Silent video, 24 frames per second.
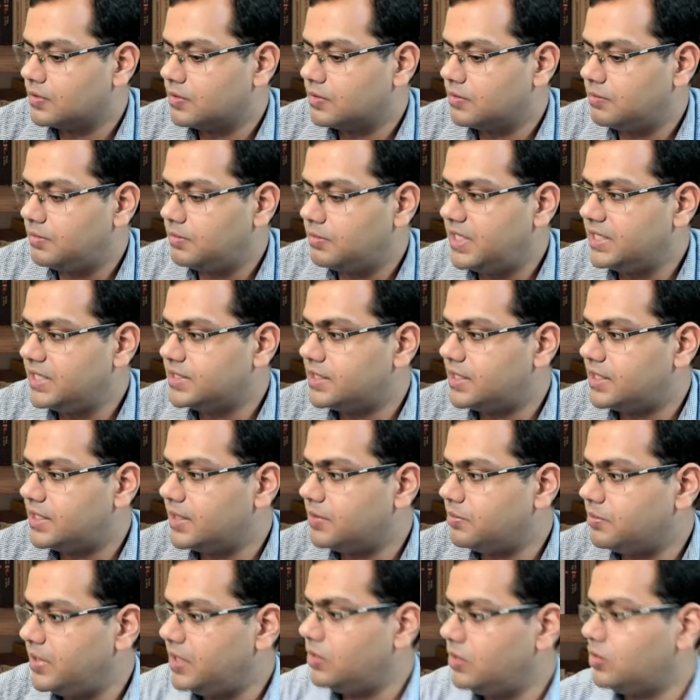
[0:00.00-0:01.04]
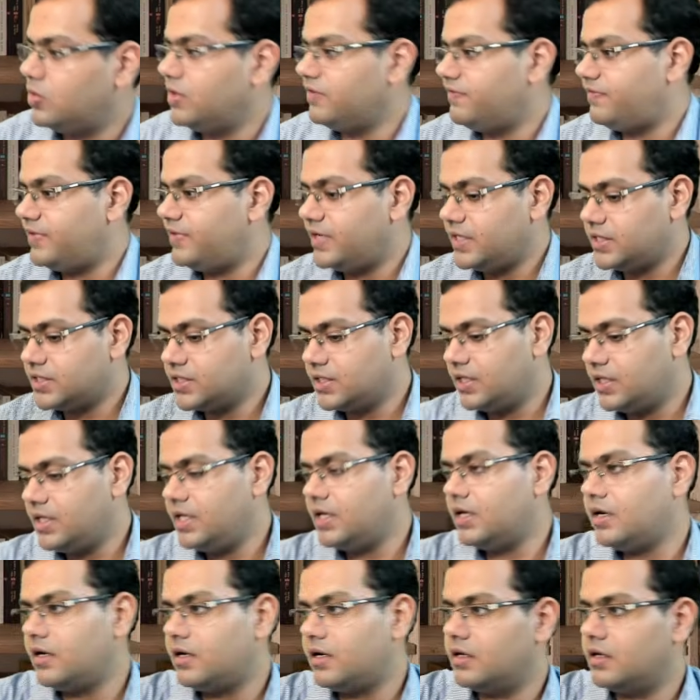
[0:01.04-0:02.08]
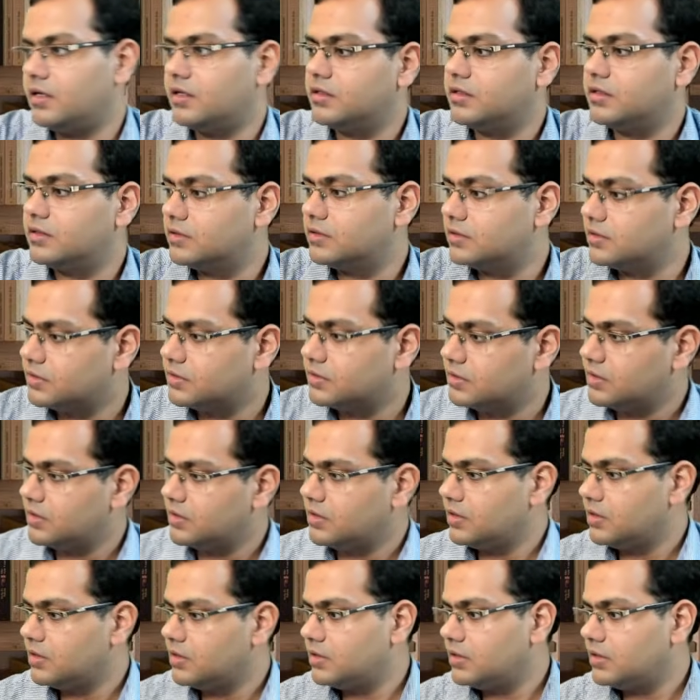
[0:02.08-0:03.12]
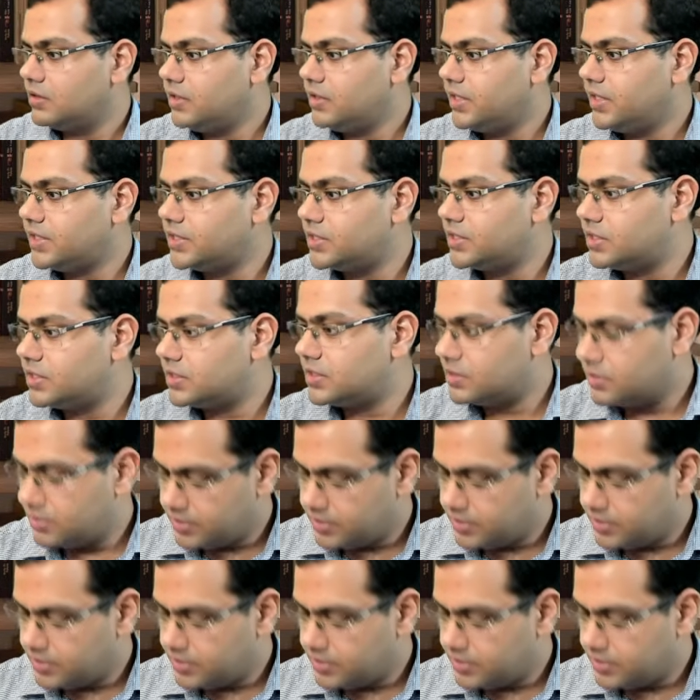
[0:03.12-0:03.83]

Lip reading: Please let me know if it is clear. Yes.